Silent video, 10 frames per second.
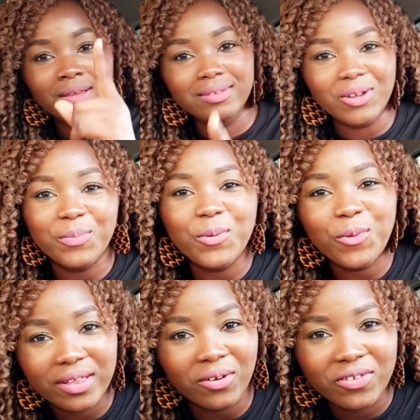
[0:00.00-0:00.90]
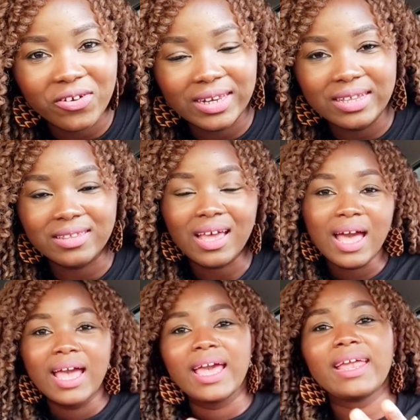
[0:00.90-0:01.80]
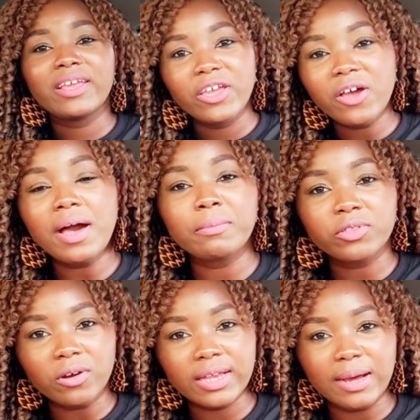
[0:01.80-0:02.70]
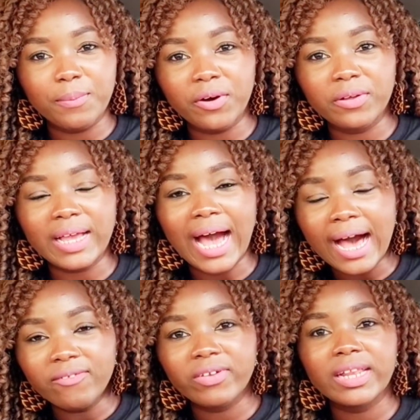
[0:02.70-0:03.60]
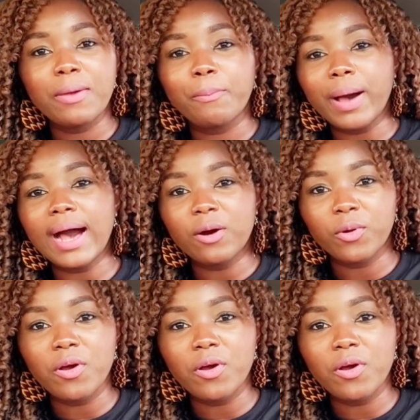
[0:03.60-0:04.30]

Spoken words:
number one on your list. And here I'm talking about having a power